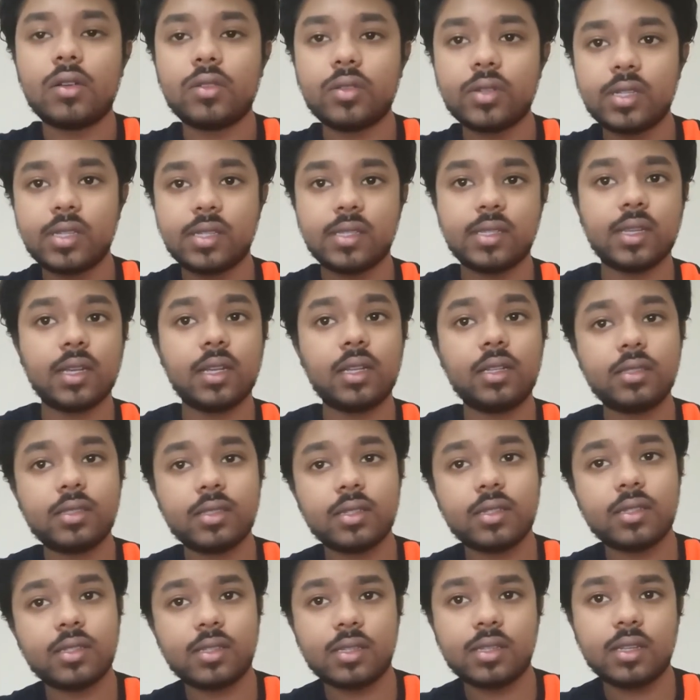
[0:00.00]
our
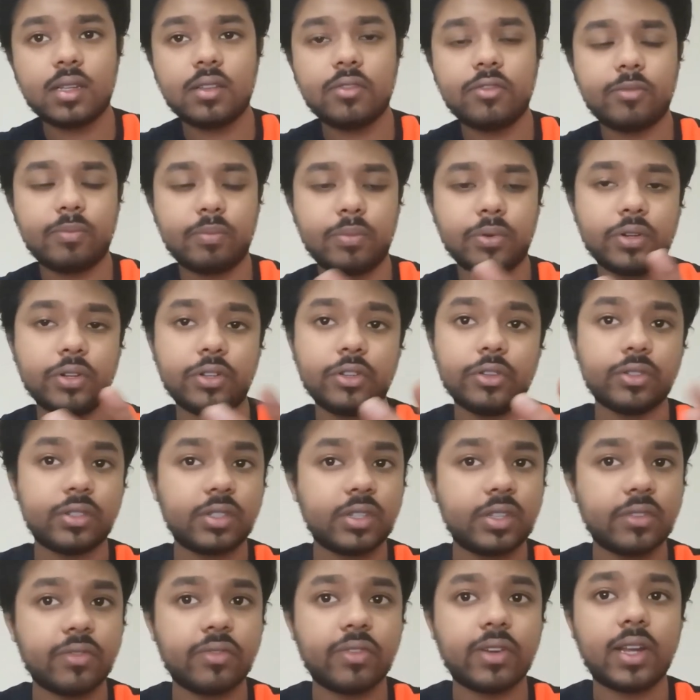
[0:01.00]
cells itself
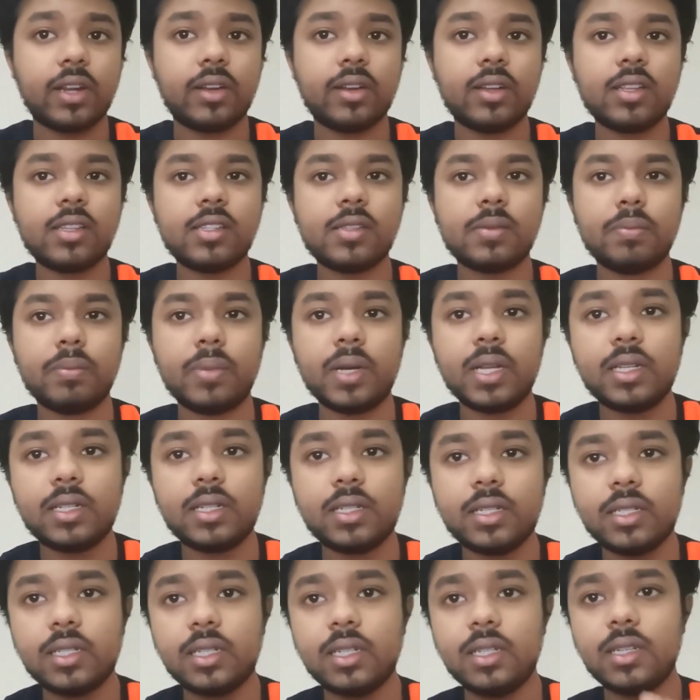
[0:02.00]
produce the virus,
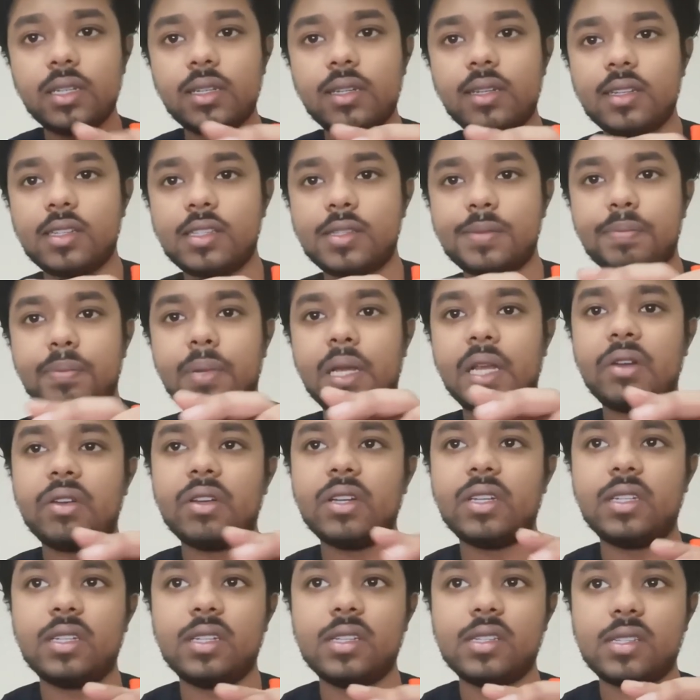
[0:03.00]
but in
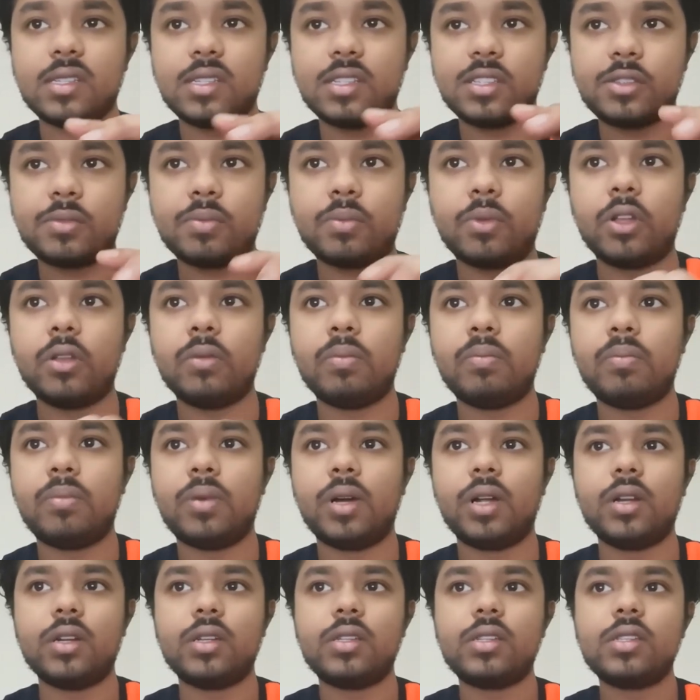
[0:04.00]
disparities, in small
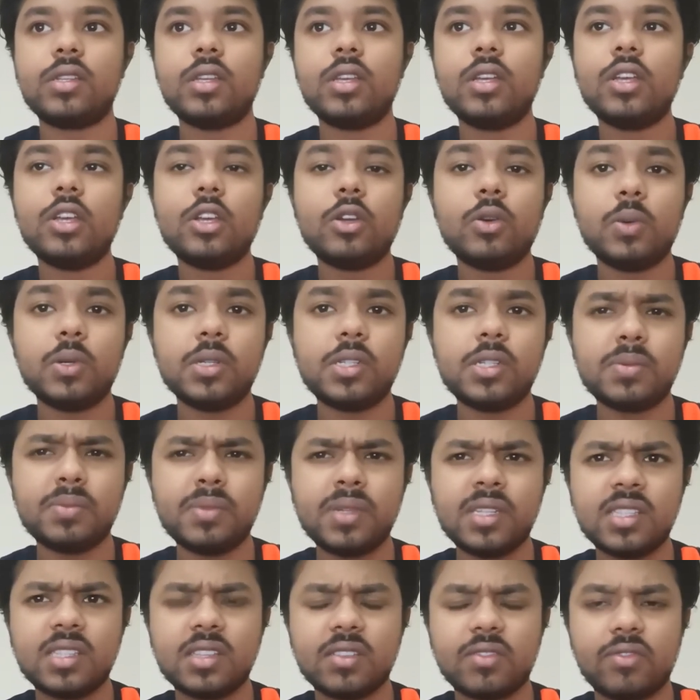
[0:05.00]
parts, which
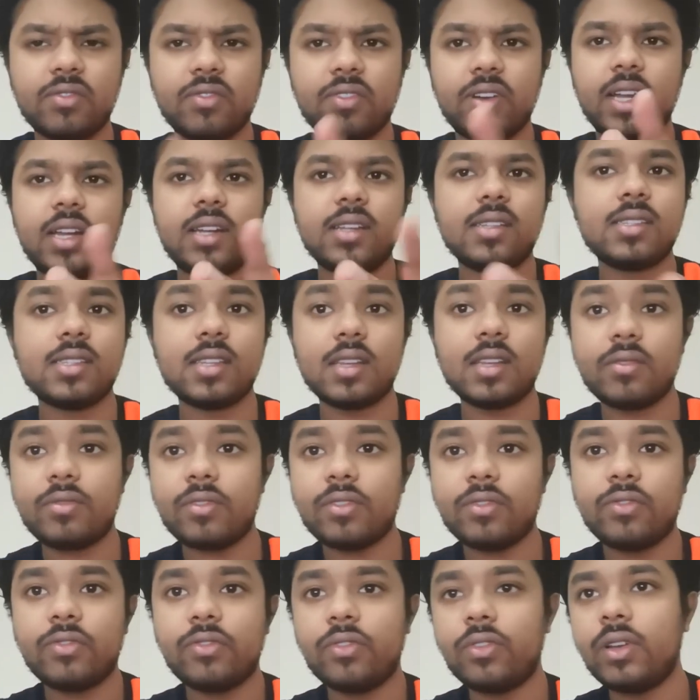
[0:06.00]
means the virus
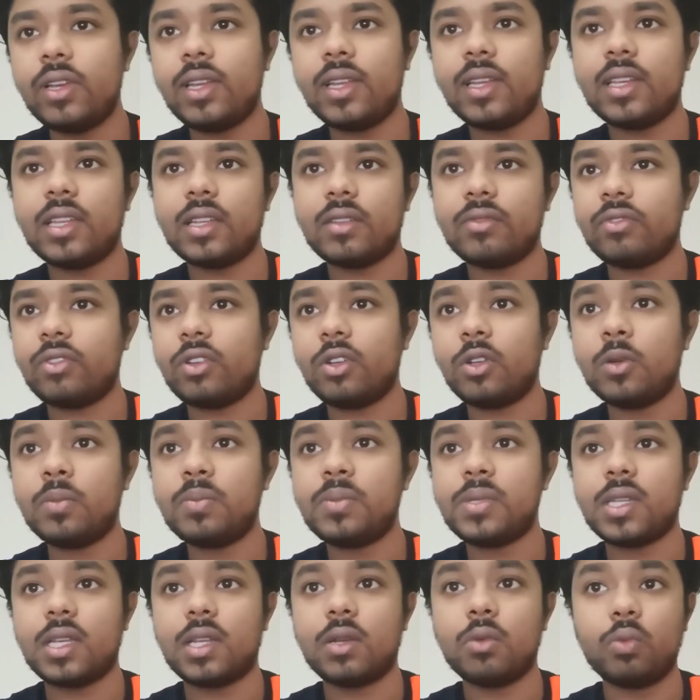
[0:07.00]
never fully
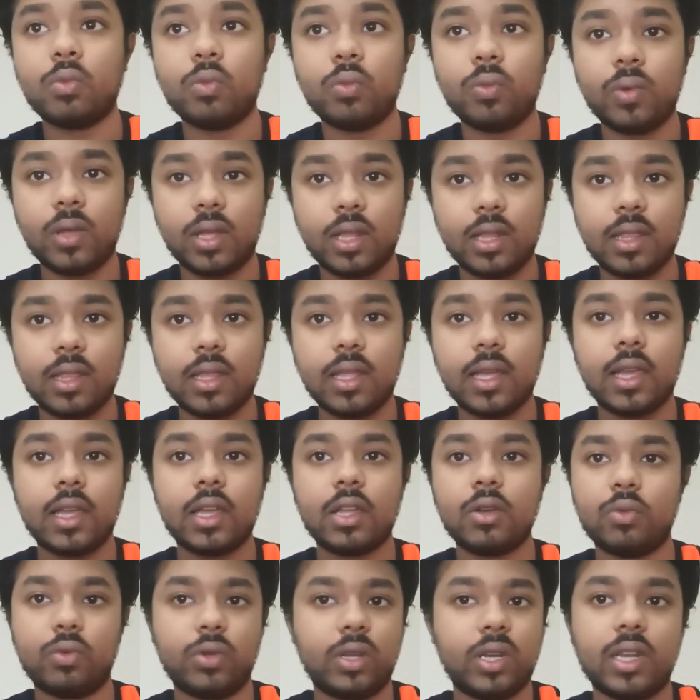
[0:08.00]
develops, and in the
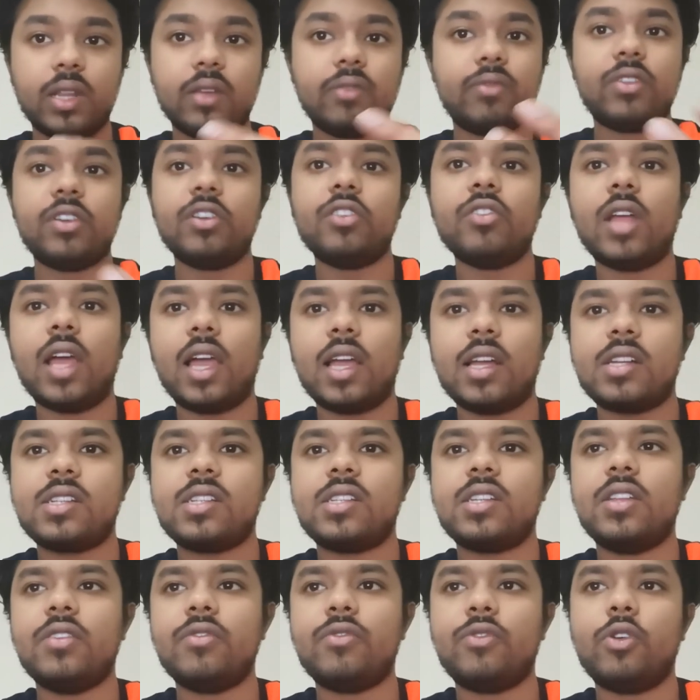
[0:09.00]
end, we never
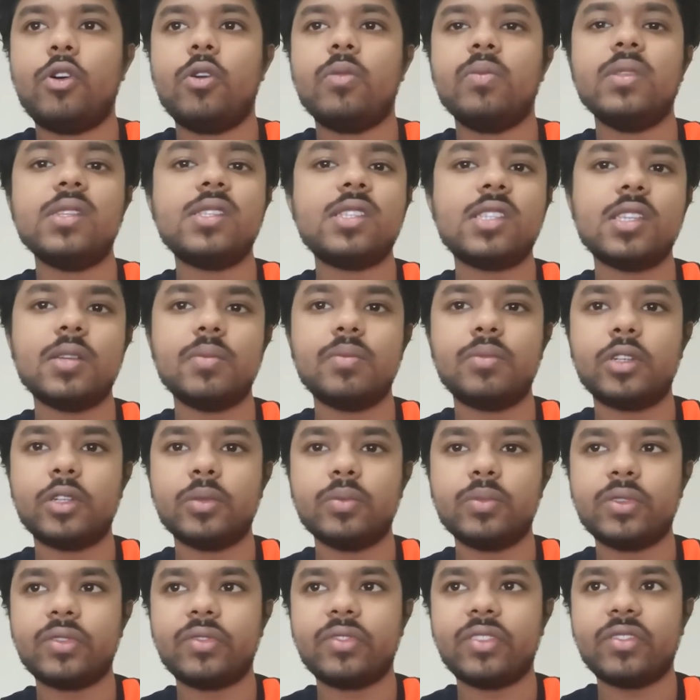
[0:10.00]
actually form the
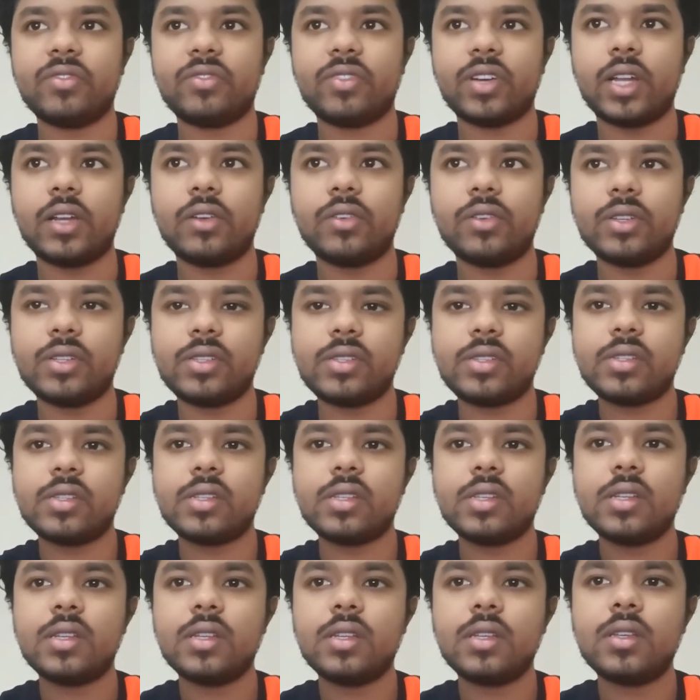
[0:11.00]
symptoms of the
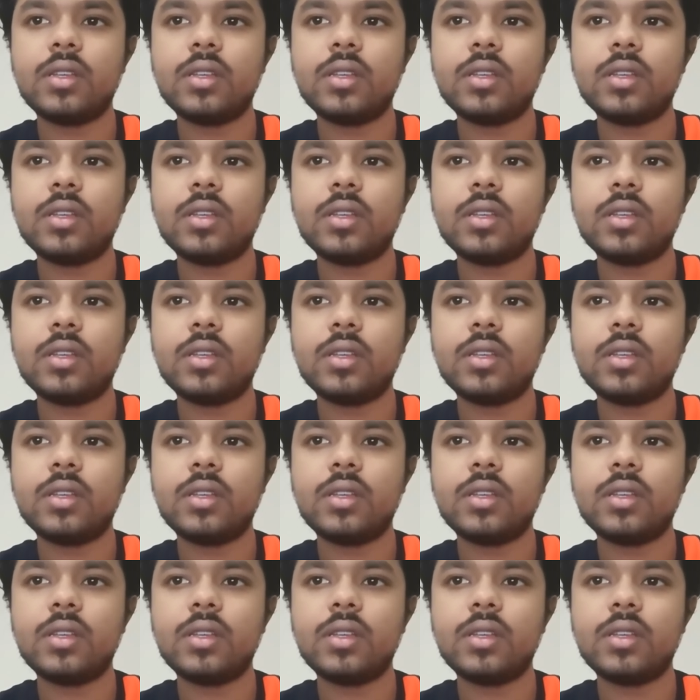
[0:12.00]
virus.